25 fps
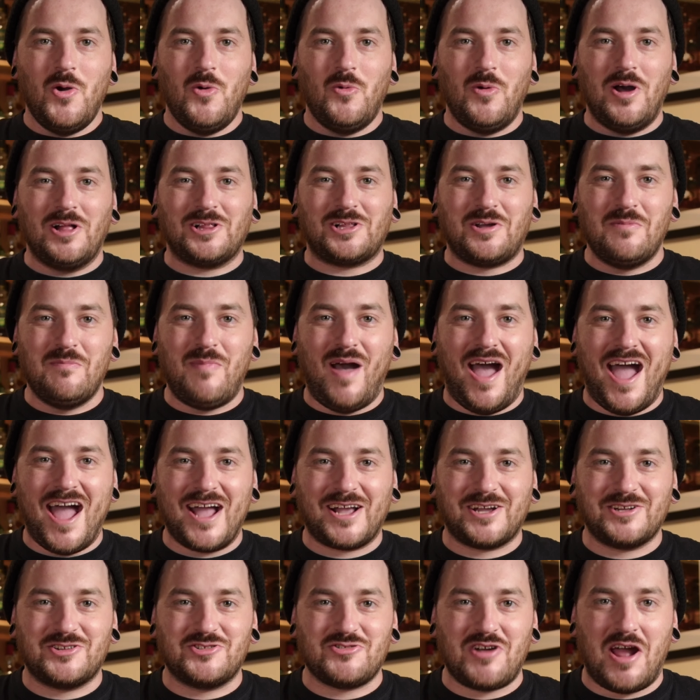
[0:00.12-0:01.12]
Welcome
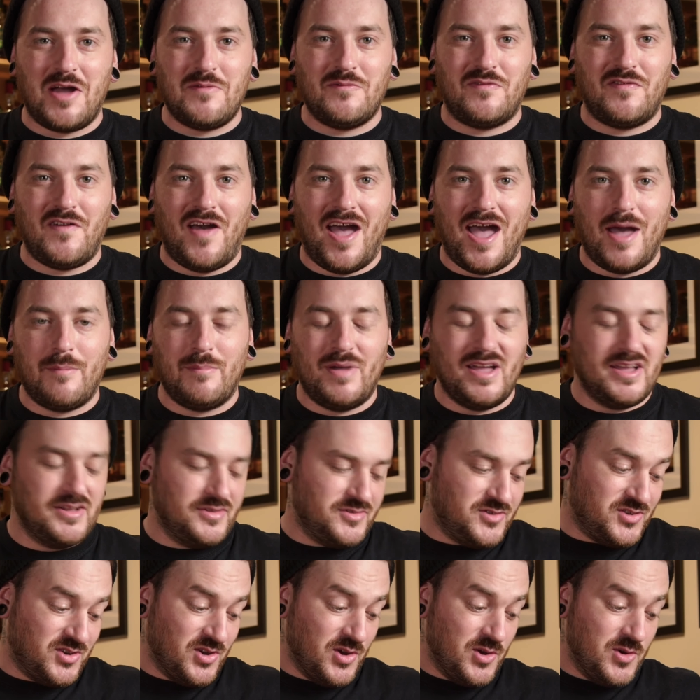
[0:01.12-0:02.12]
back, Dram Fam,
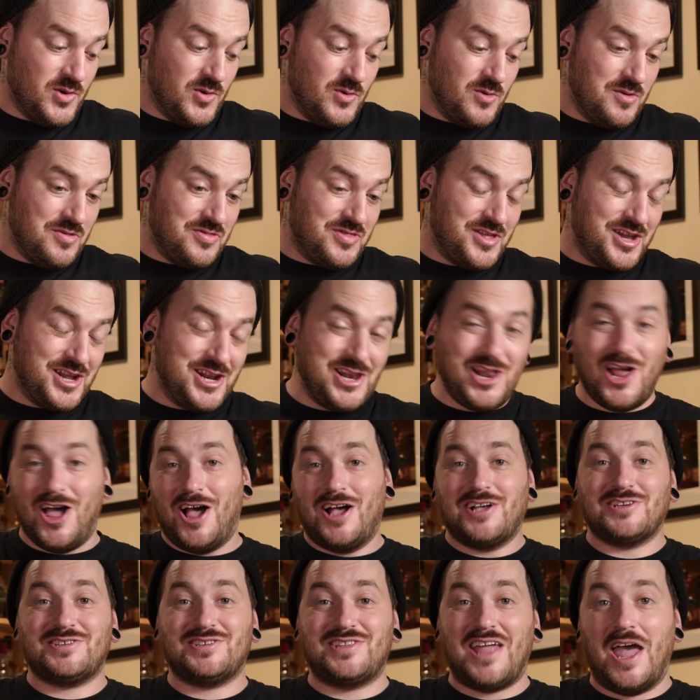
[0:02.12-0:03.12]
to the
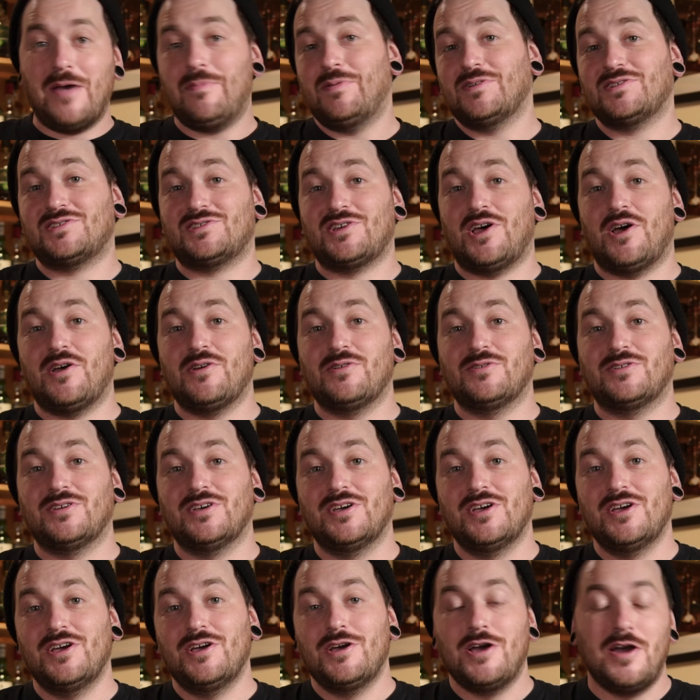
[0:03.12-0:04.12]
last episode
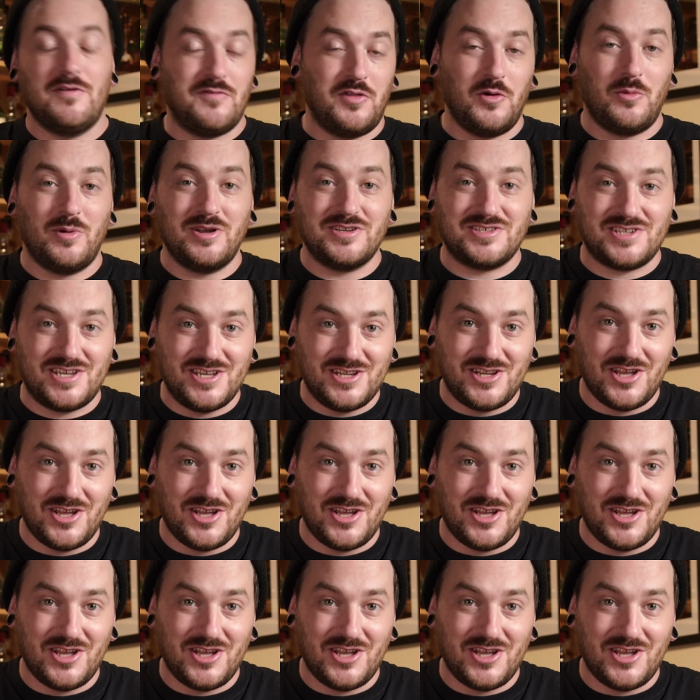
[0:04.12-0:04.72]
of the Whisky